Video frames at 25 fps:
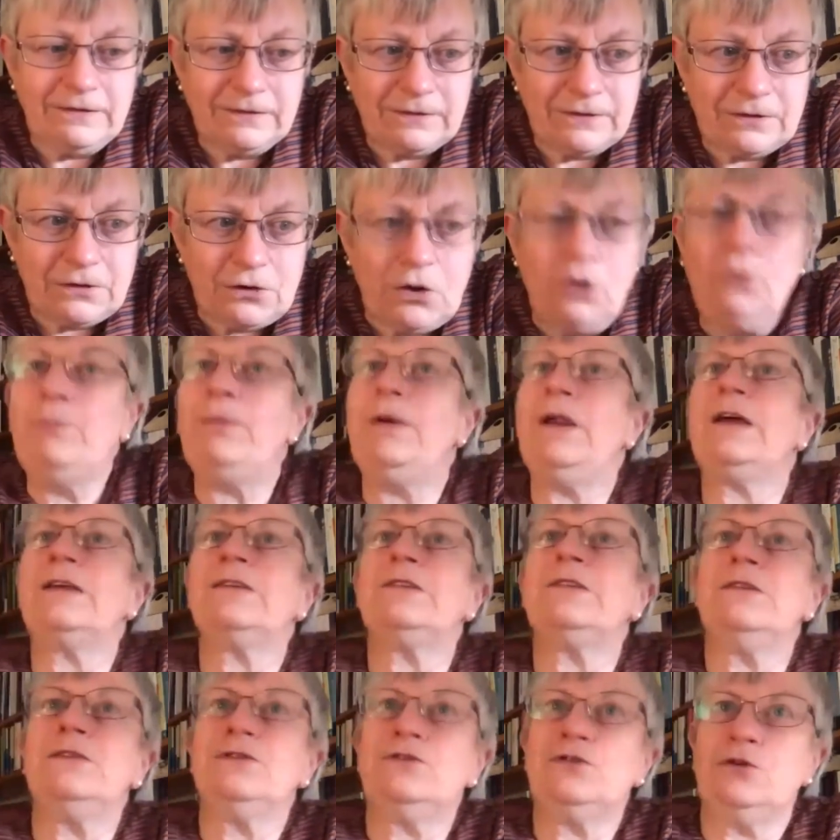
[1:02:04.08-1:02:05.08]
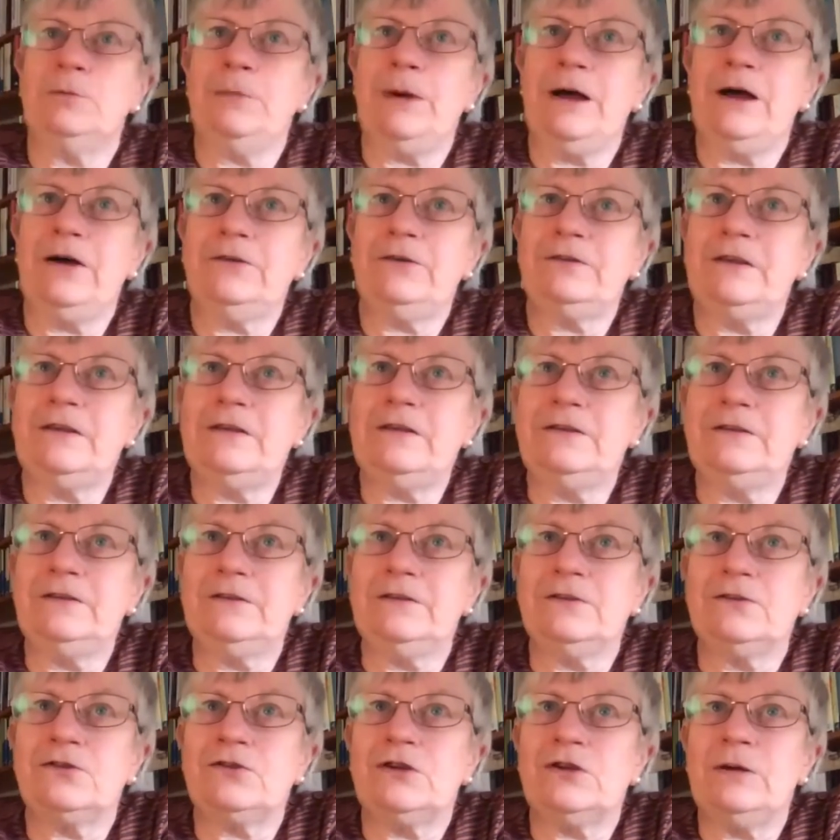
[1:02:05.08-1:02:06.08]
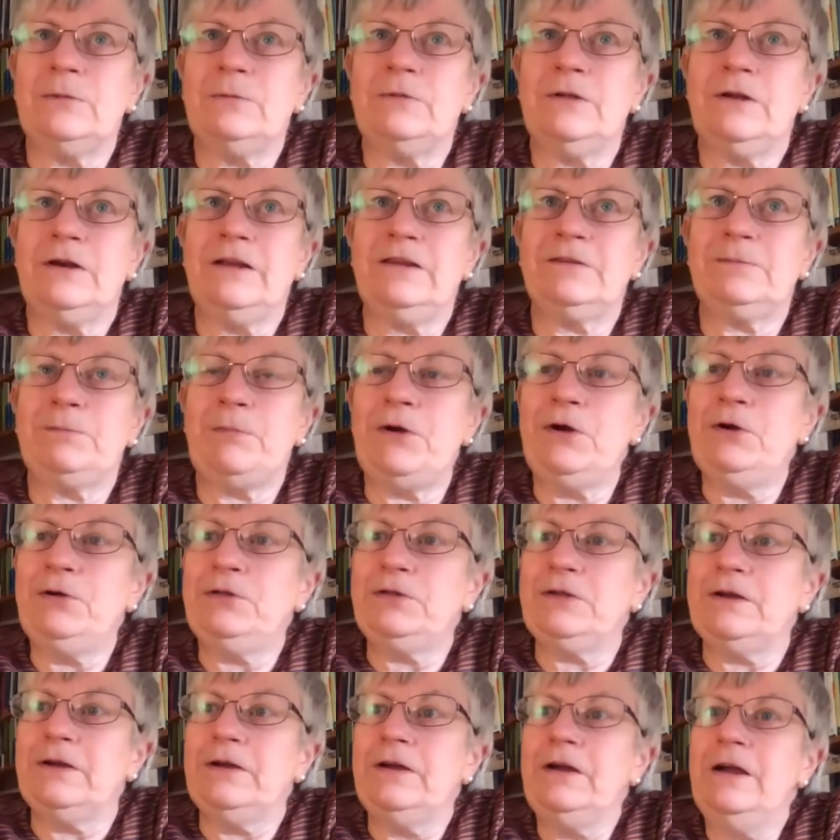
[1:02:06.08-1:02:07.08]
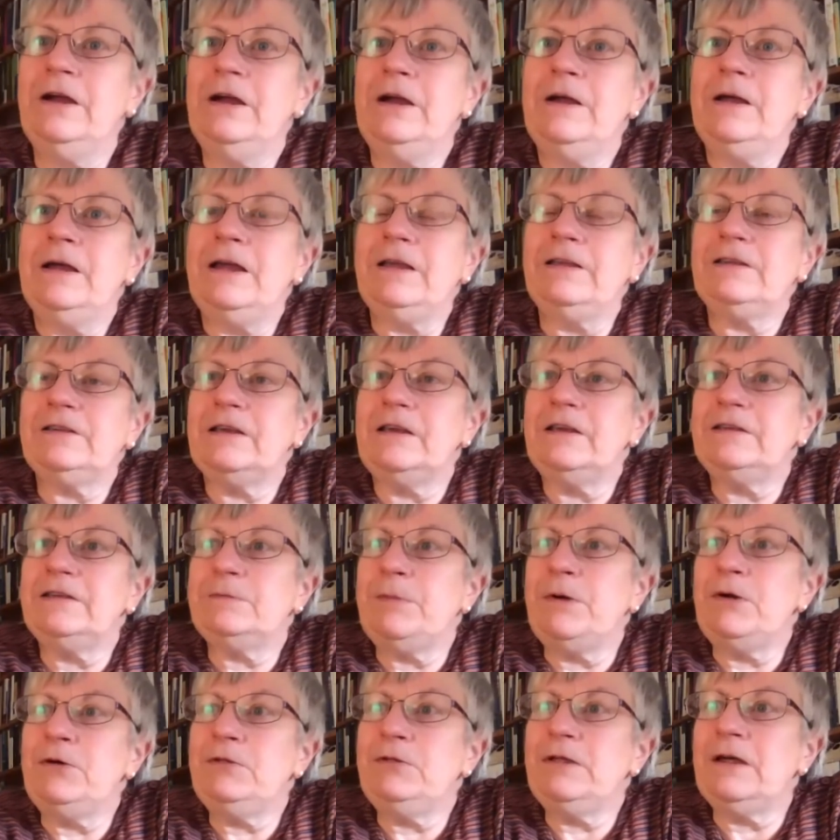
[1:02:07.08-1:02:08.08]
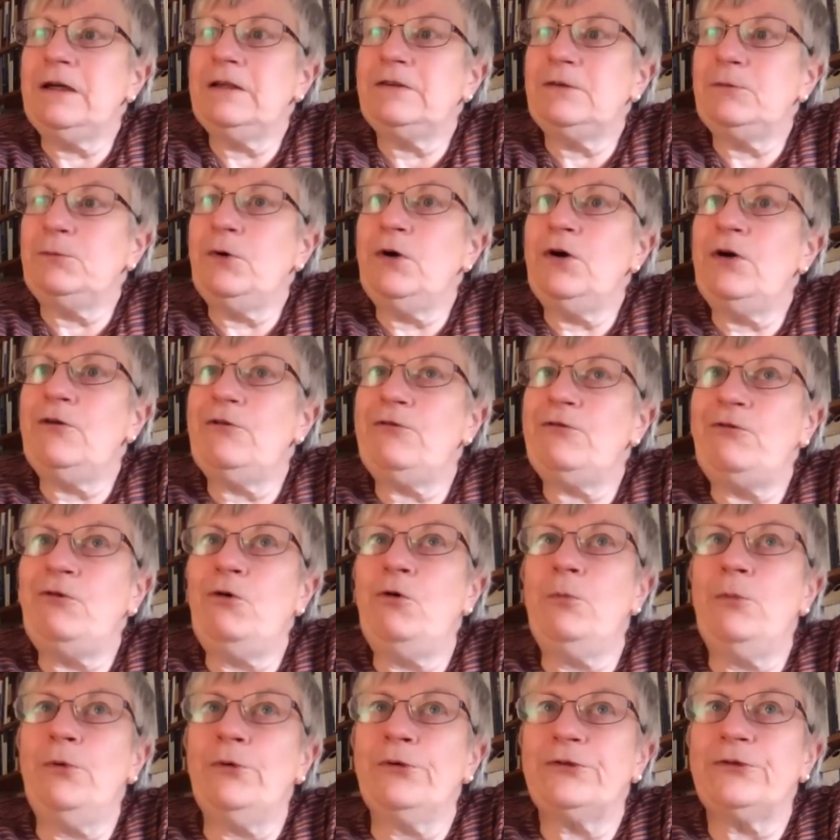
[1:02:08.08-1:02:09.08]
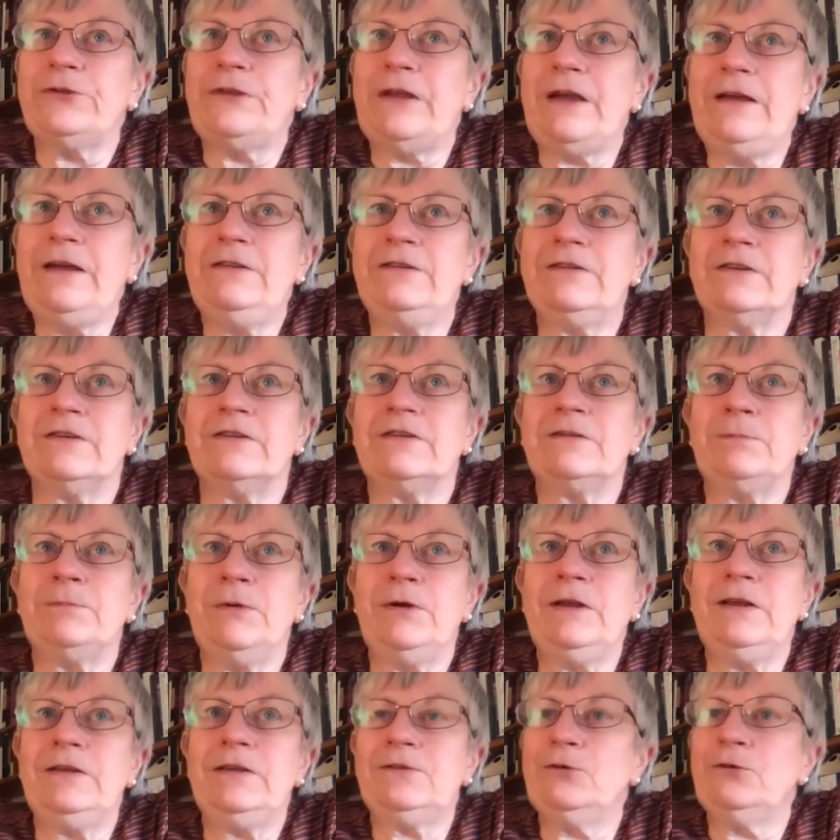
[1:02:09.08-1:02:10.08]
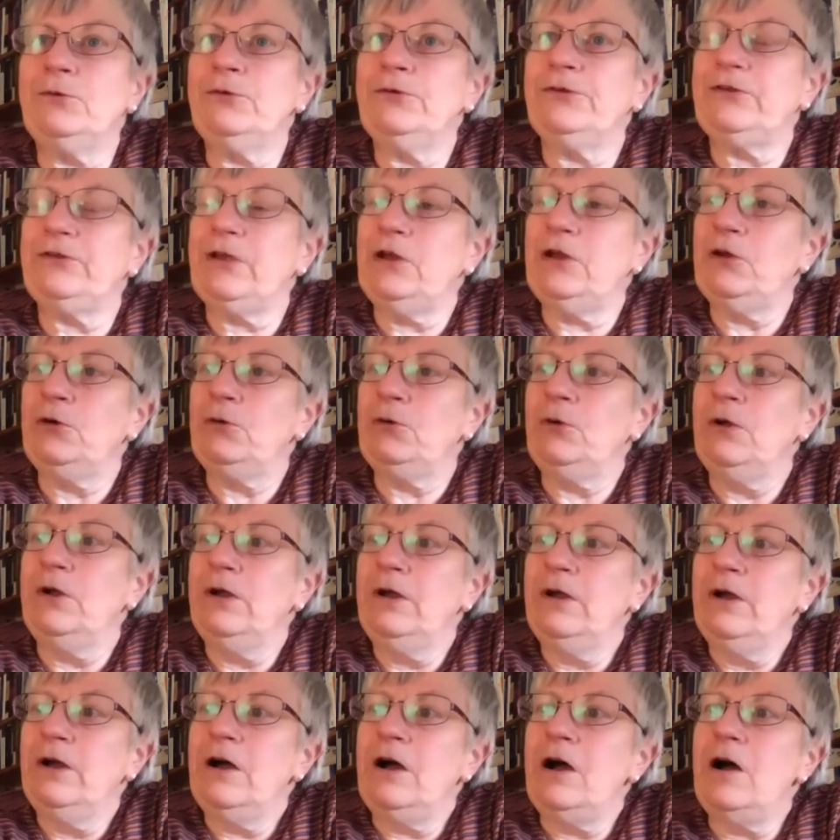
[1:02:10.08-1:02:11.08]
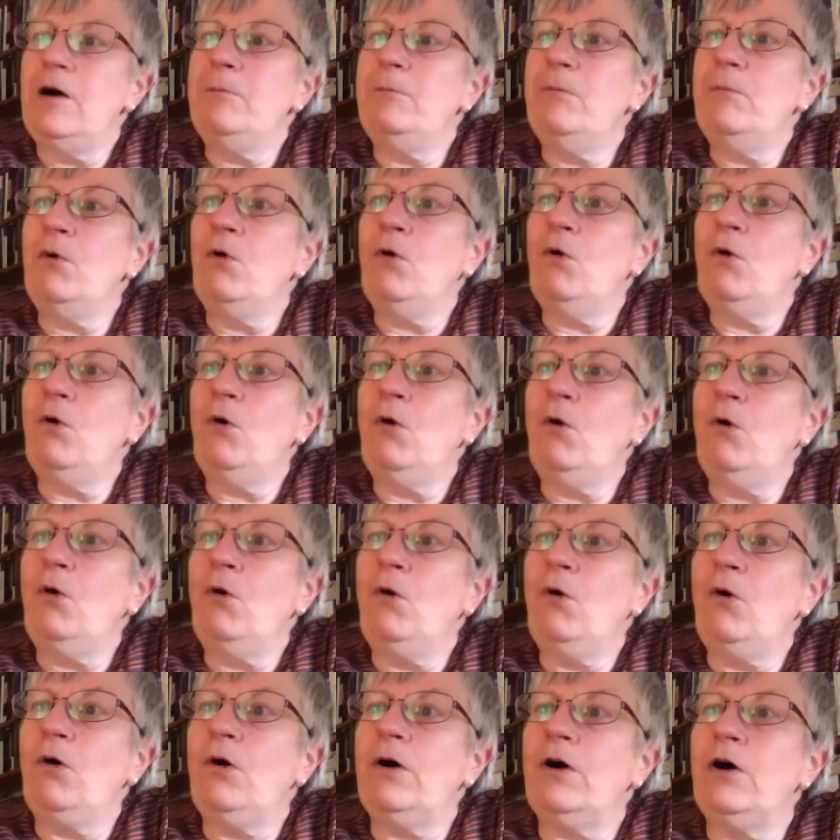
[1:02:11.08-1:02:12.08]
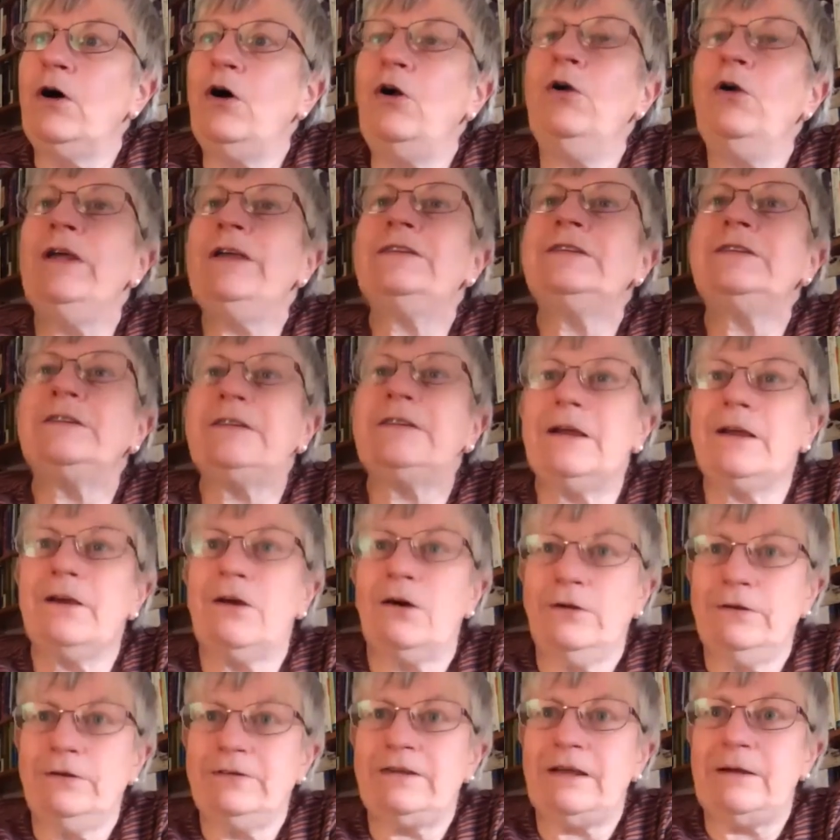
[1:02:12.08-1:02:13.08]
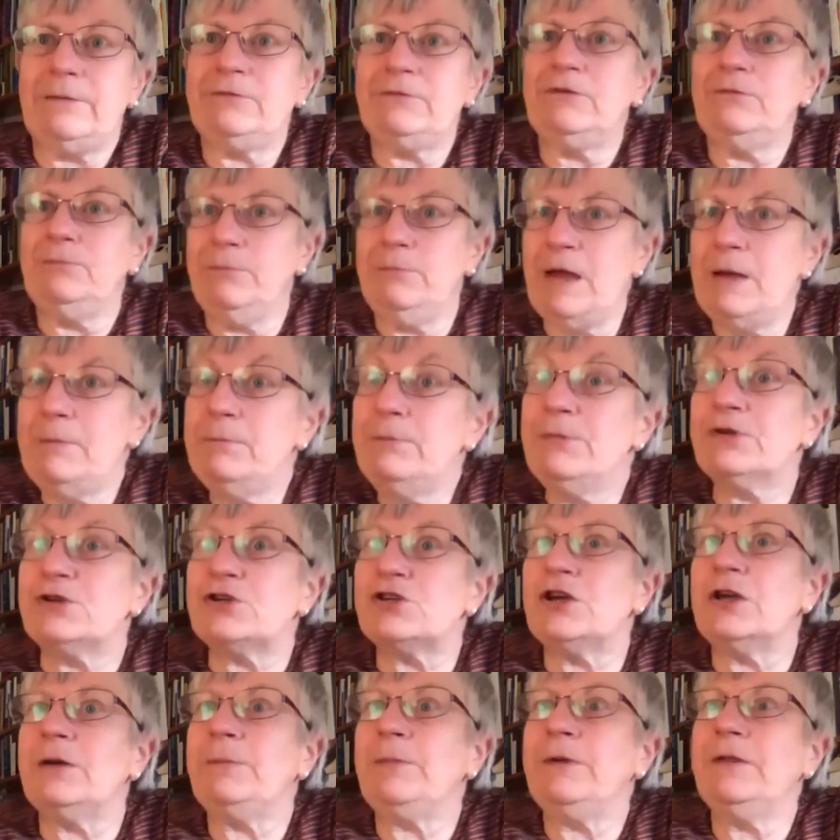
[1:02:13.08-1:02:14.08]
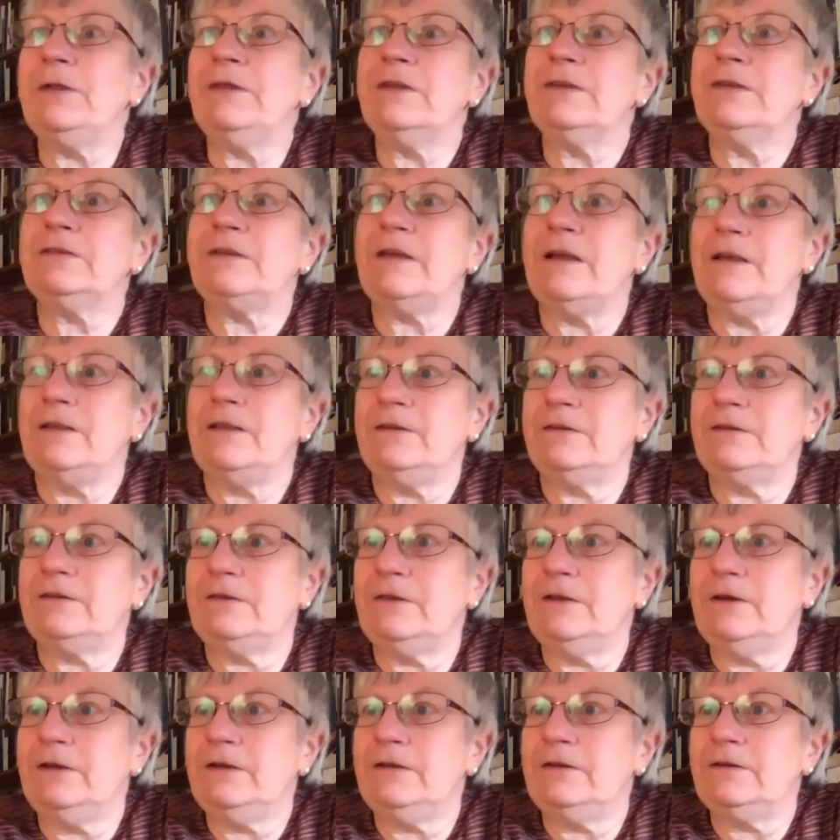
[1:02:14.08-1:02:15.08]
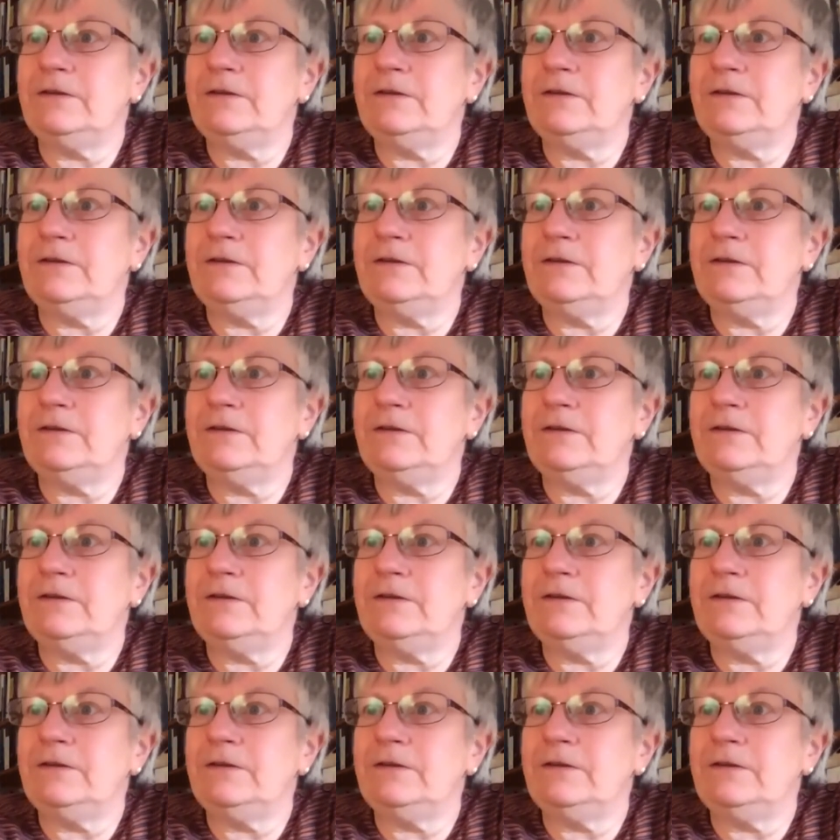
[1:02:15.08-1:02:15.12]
complex issue about citizenship, that it's both as it were a formal status, but it's also a more holistic concept of membership in the sense that